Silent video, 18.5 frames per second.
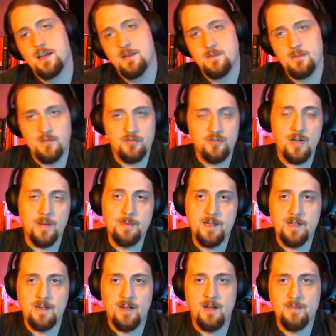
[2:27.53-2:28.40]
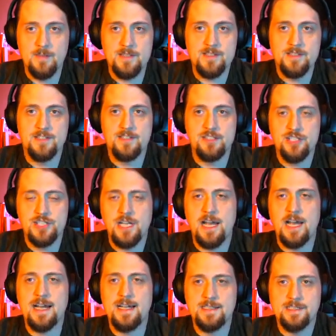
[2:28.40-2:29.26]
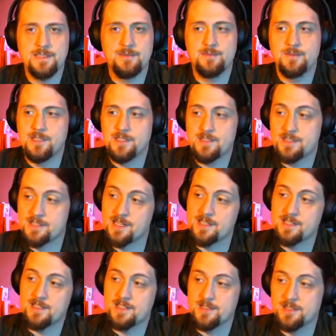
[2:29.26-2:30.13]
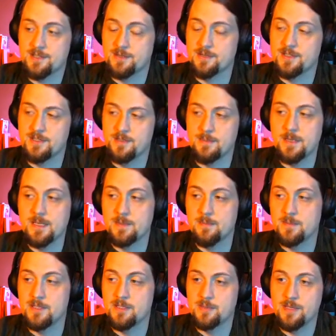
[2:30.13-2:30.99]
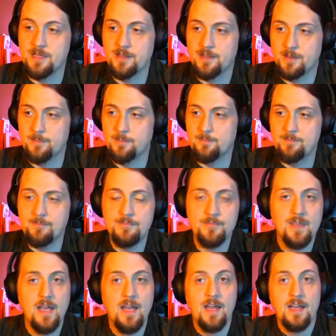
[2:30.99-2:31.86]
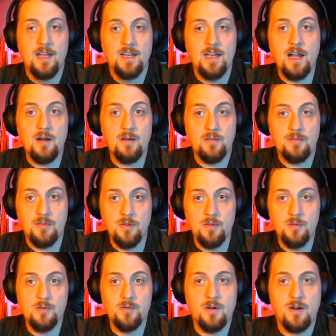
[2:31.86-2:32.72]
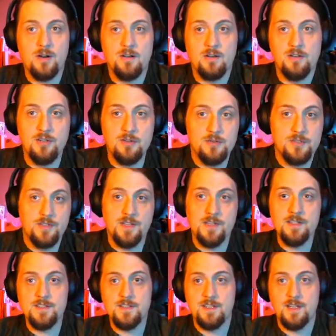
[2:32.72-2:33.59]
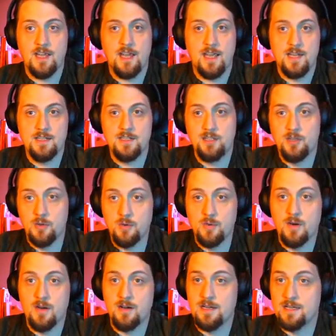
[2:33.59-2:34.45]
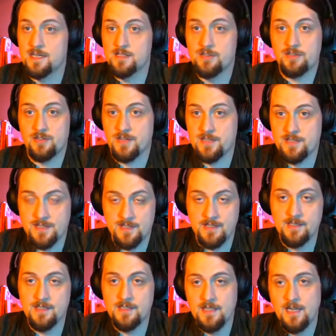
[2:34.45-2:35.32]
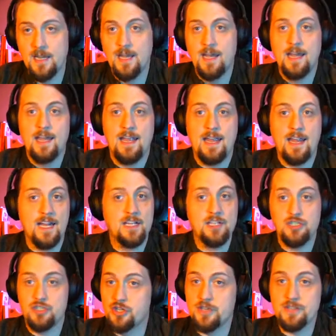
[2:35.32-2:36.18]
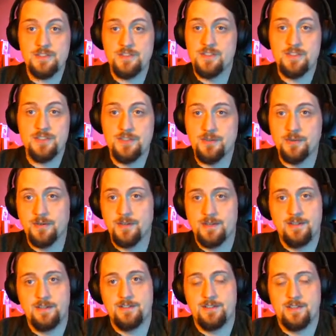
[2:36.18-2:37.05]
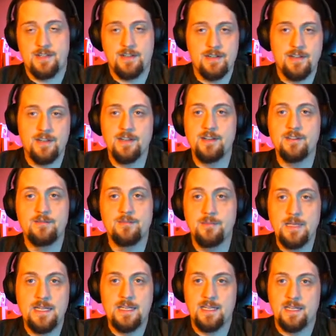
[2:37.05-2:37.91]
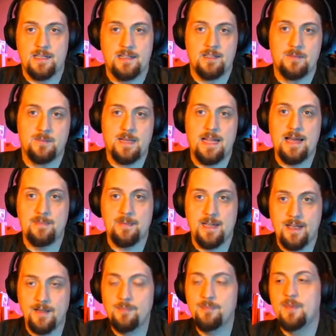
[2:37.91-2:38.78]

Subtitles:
dropping comments in the chat, and we discuss the stories a bit in between them. Now, if you are new to this and you are interested in just the stories and none of me and the blabbing,